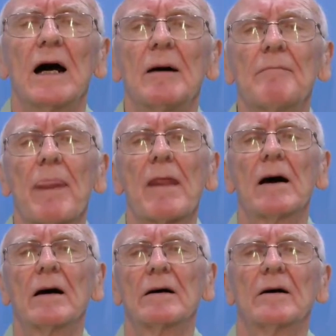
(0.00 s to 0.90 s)

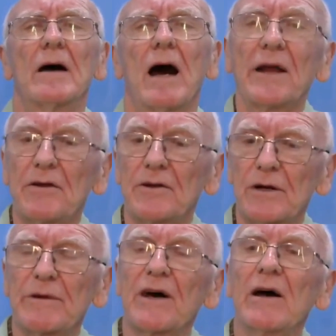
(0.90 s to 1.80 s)
I don't
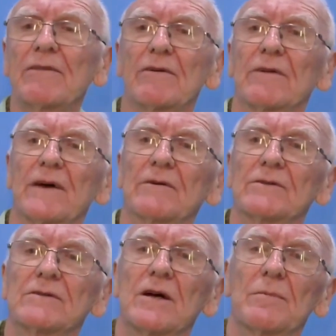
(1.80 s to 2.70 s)
agree with either of
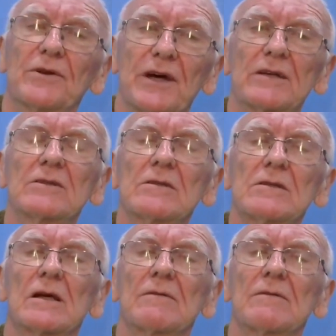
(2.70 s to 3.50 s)
those interpretations.